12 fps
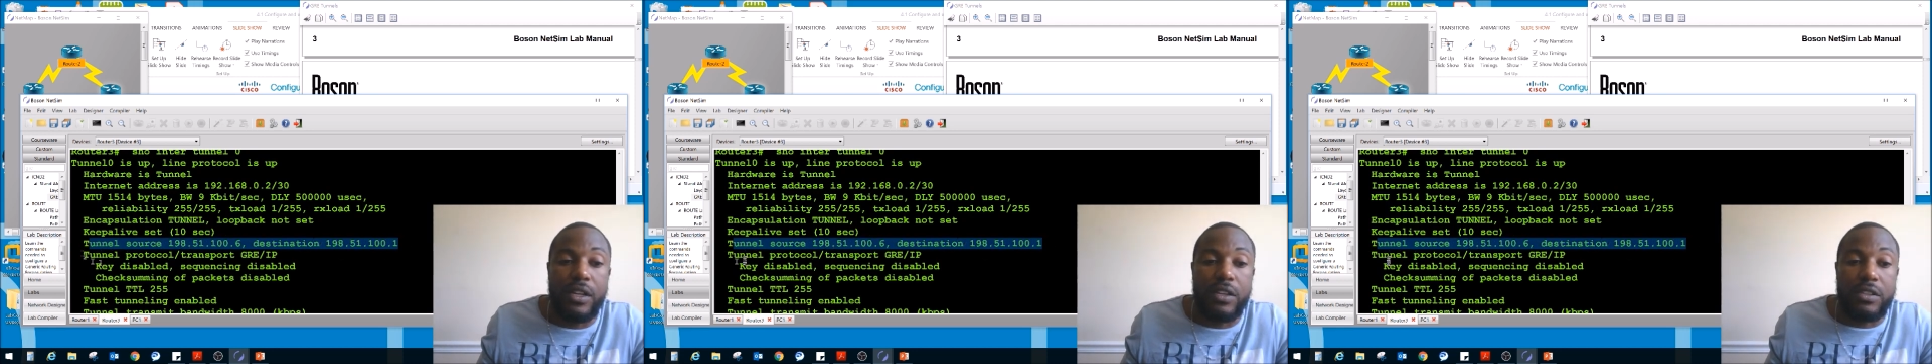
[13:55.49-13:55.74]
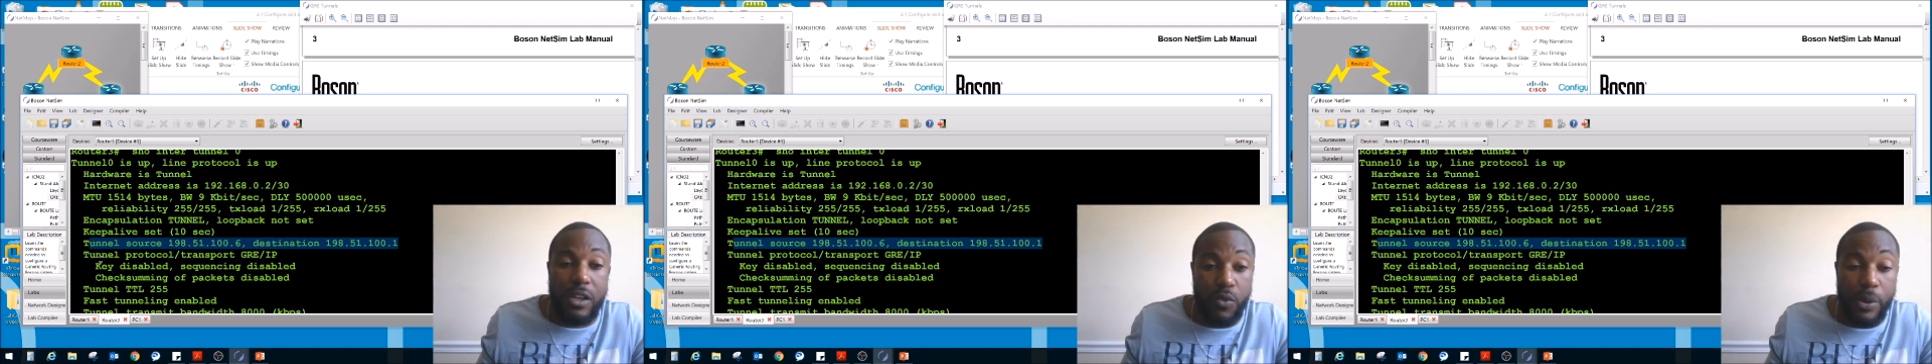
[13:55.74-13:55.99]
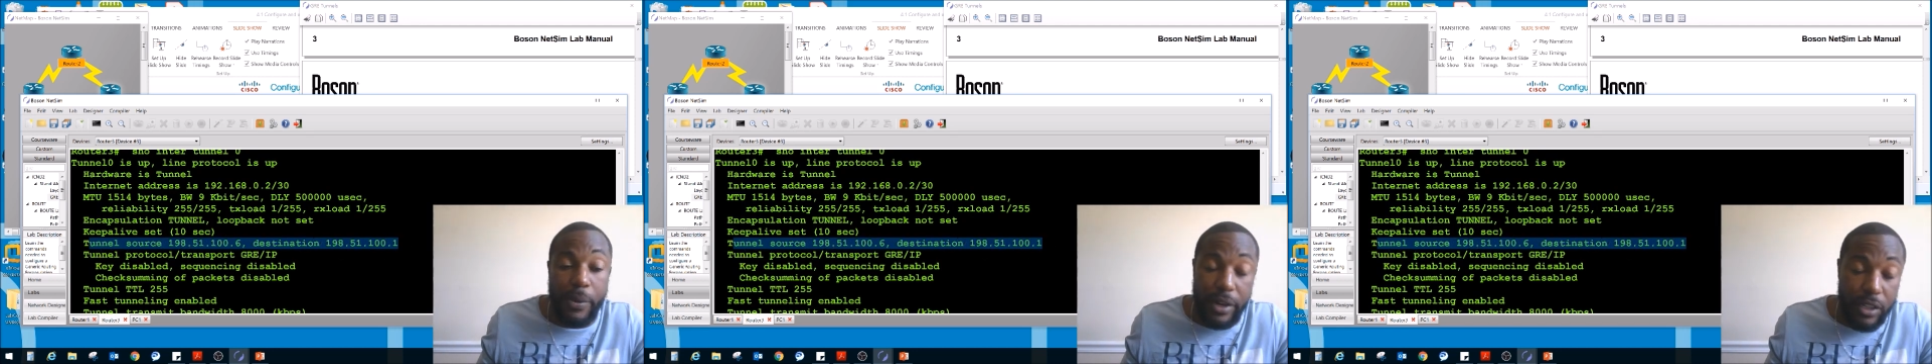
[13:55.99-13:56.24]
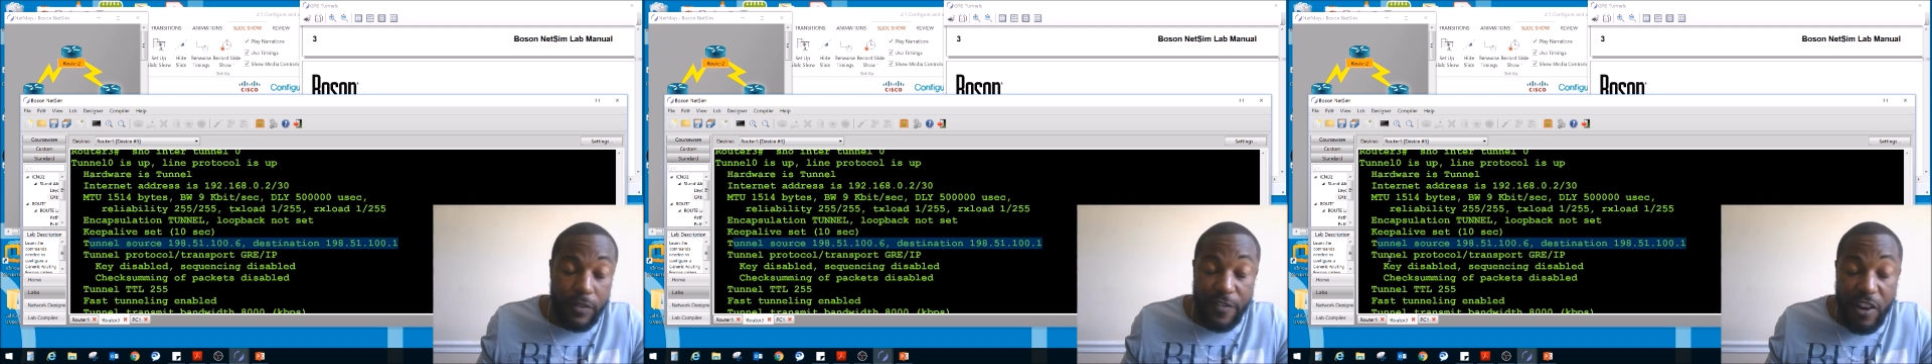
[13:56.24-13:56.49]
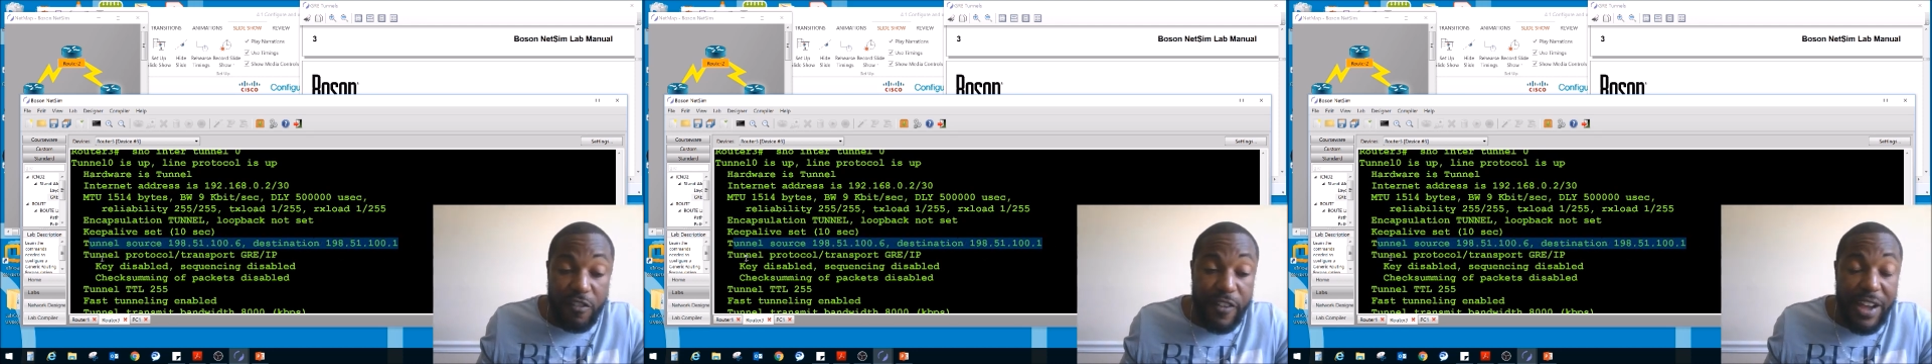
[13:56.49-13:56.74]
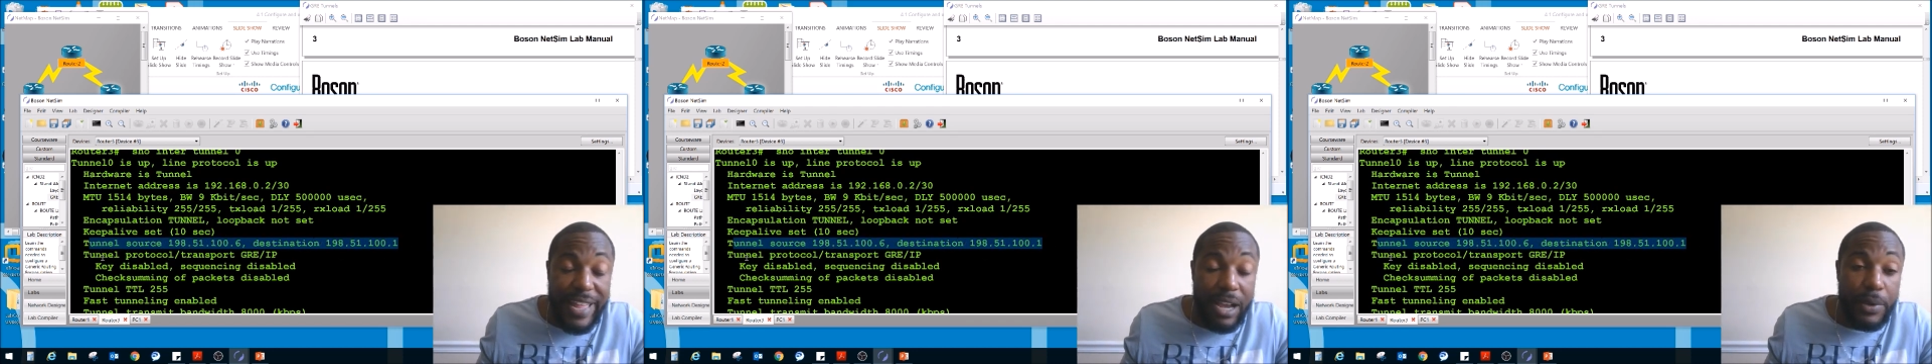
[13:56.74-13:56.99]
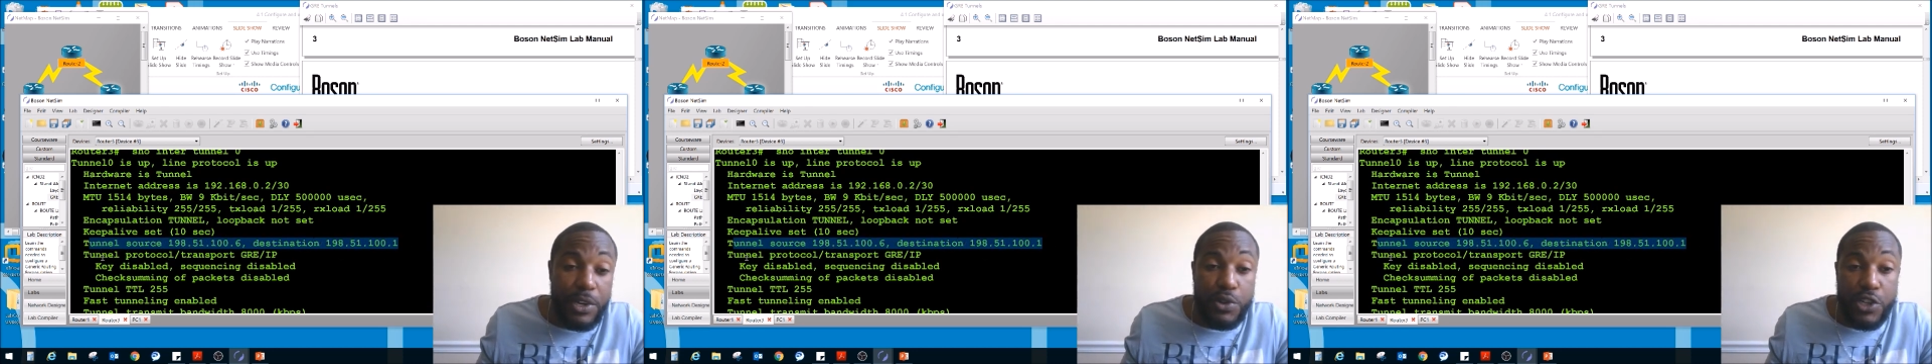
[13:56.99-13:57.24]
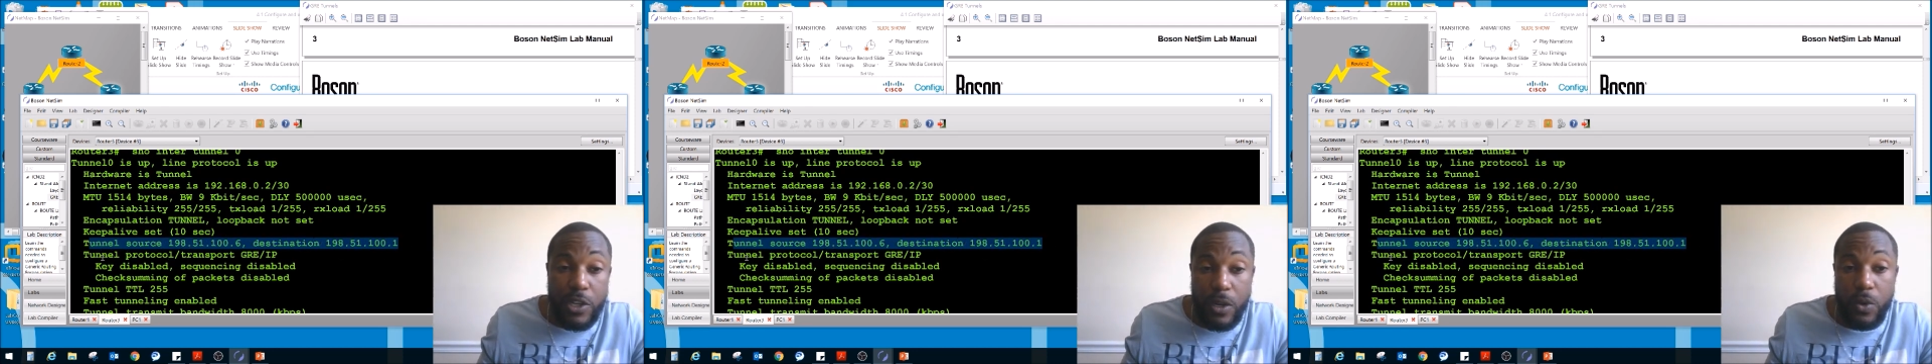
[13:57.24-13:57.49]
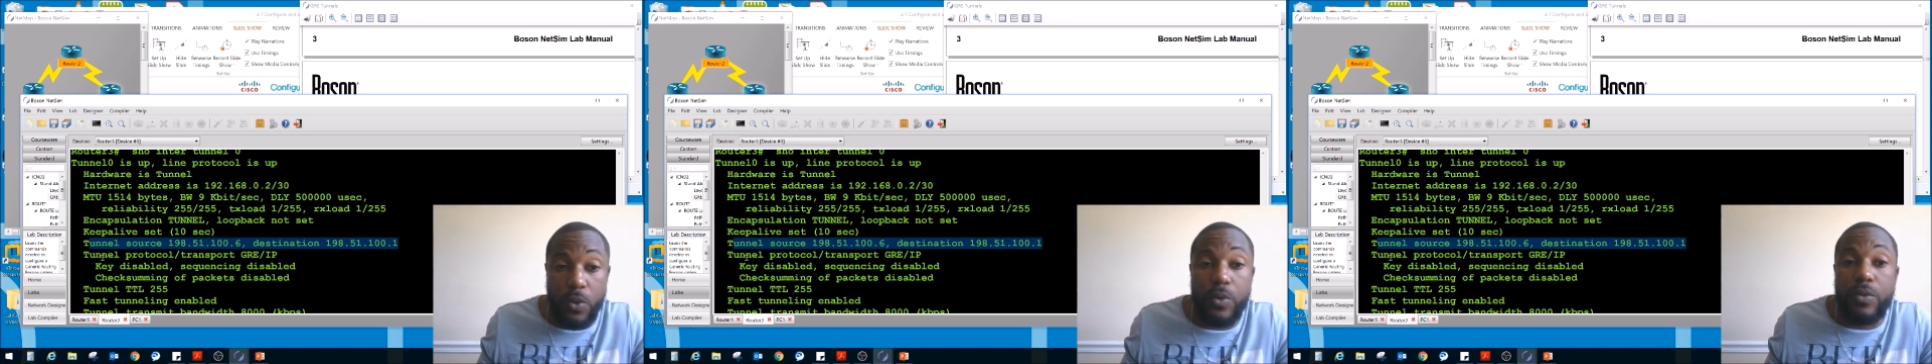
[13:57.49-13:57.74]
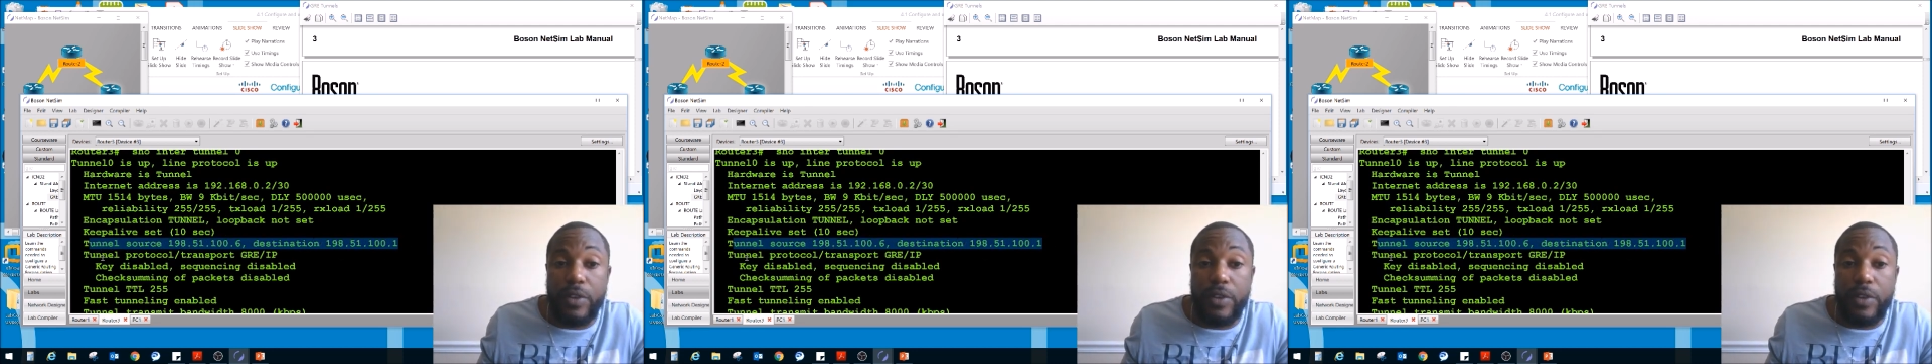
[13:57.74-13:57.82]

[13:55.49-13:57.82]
So if we want to verify that, we do show